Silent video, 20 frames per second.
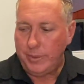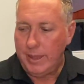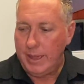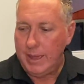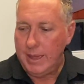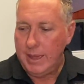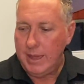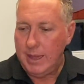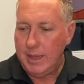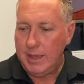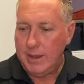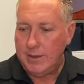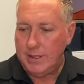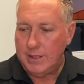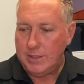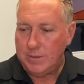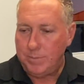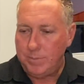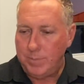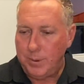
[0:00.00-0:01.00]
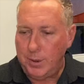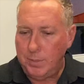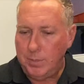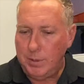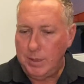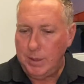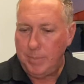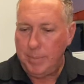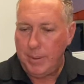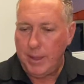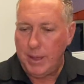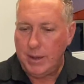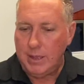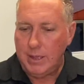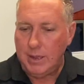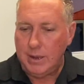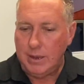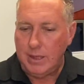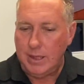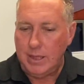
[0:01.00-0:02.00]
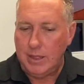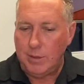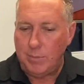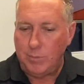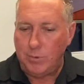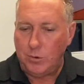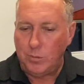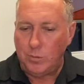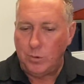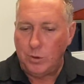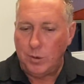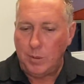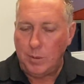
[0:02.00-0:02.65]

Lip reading: and that's probably about it in the broadwater.